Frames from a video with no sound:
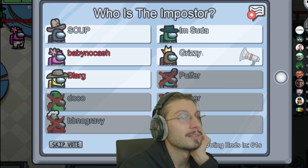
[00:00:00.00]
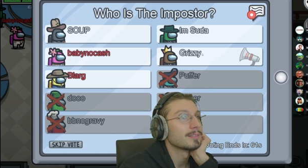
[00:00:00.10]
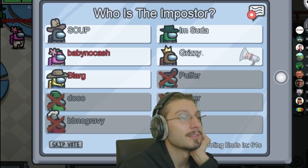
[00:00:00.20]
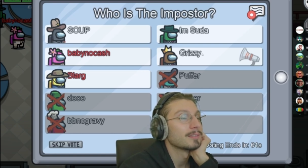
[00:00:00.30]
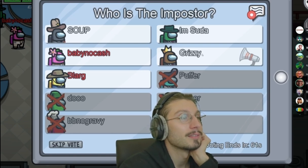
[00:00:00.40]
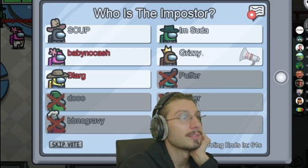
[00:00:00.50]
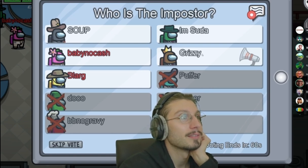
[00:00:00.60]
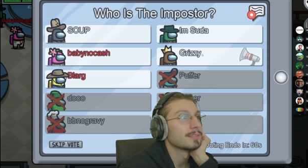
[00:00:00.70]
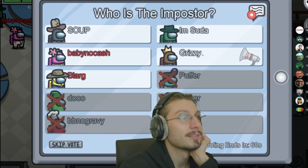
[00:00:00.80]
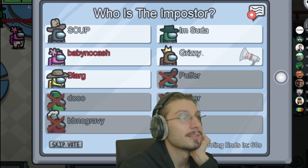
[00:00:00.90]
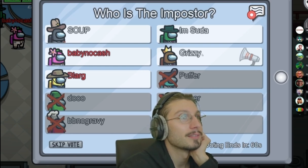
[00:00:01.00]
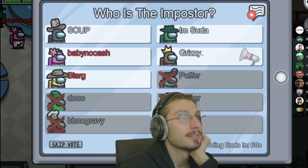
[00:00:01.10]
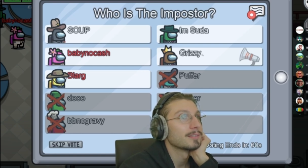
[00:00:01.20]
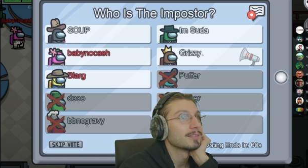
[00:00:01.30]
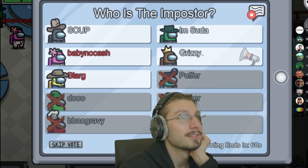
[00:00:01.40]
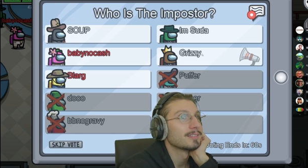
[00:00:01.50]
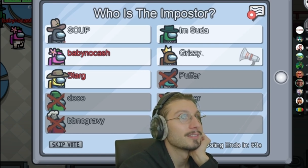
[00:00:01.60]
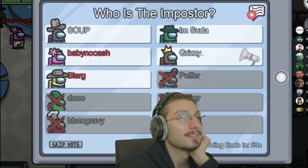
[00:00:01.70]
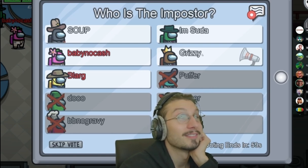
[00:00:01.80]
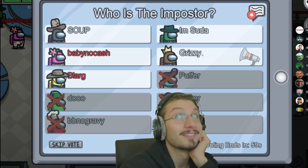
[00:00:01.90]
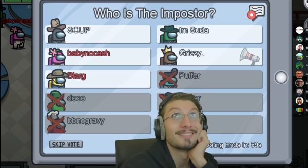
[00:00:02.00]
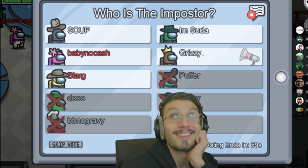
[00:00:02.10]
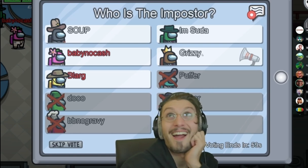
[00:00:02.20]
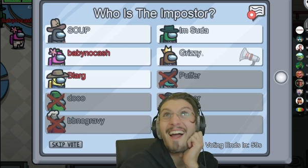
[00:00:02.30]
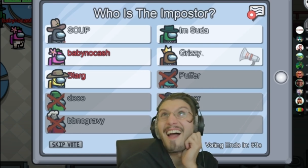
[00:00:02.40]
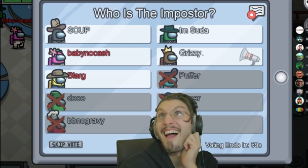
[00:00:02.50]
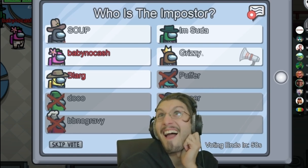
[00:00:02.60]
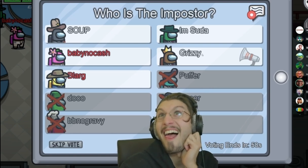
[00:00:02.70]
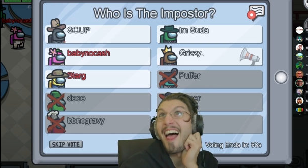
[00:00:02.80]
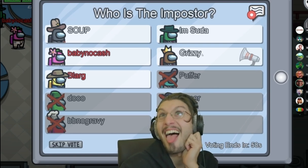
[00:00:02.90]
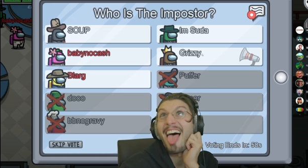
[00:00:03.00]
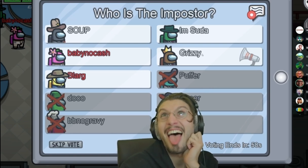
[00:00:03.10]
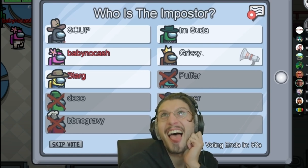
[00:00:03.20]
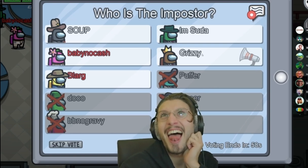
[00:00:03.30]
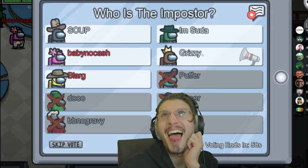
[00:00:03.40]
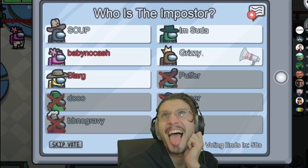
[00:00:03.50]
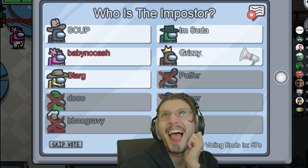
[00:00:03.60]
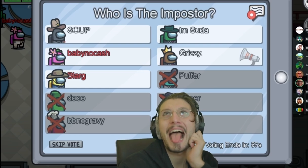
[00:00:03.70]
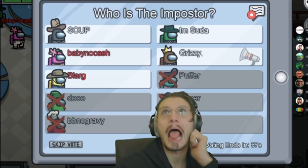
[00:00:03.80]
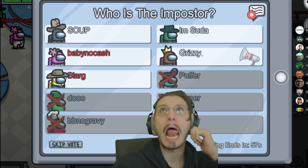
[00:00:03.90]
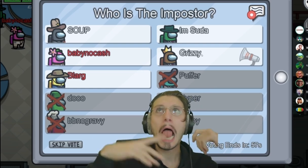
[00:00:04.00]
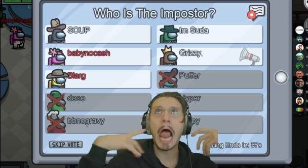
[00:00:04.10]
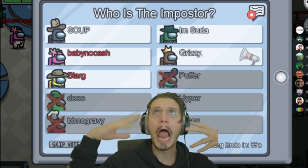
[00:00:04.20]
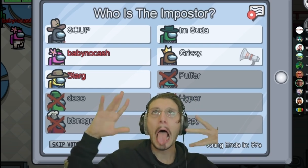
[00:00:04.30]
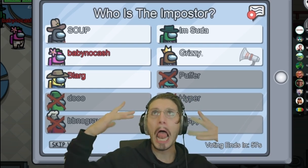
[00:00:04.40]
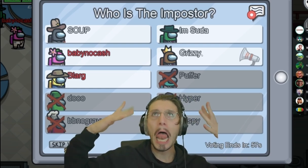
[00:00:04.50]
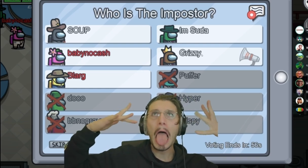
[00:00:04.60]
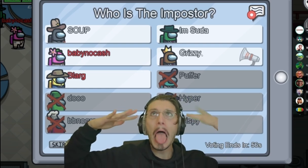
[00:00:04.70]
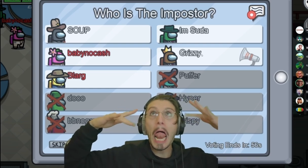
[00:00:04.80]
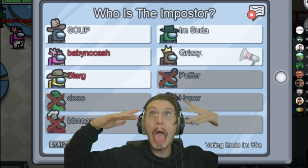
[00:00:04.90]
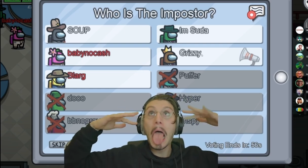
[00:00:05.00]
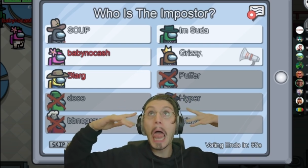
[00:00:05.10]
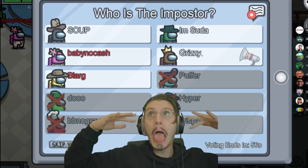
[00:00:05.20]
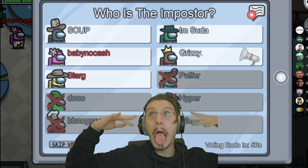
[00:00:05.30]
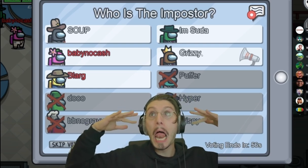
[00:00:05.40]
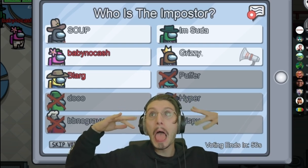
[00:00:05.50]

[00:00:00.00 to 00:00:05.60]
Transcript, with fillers: Okay, so we have five uh, honestly, people here. I'm, i cleared soup for, out of the people that I cleared round one when there was a double I'm down kill. to shoot